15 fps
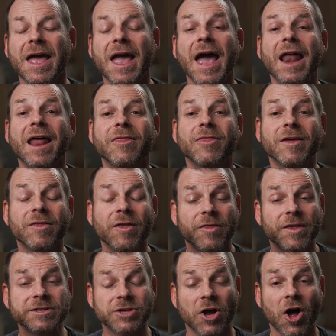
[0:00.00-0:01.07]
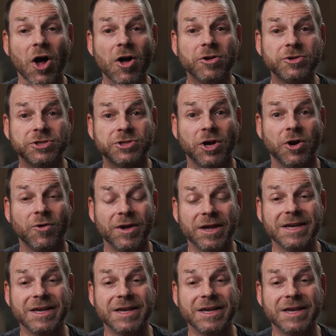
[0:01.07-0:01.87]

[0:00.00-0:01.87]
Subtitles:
And I think that this also